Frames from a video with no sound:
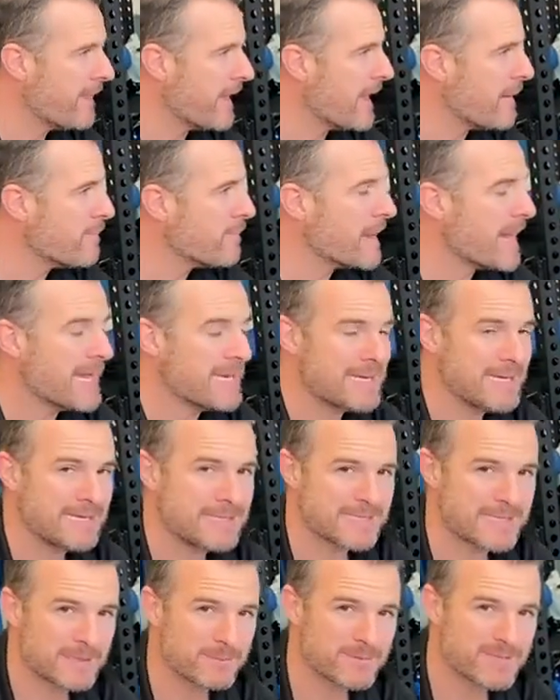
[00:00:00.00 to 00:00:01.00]
That may
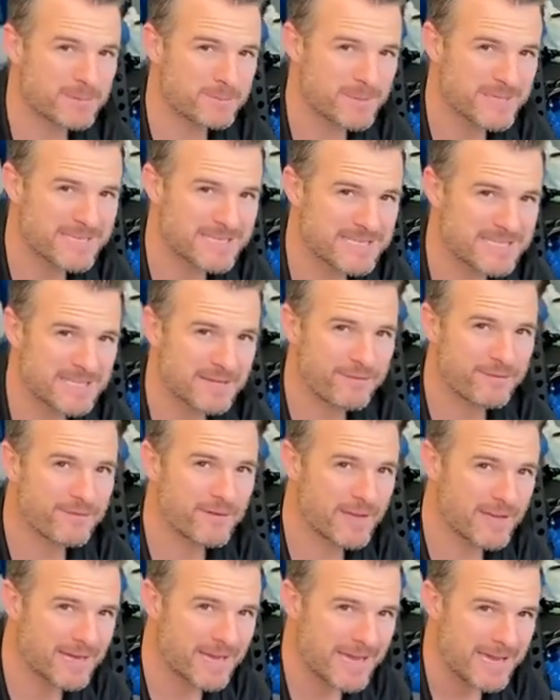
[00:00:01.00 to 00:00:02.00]
need some
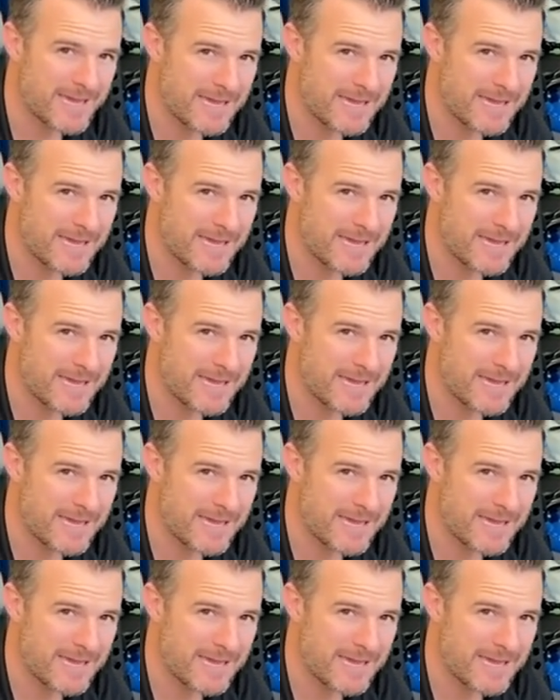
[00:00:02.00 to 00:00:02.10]
specific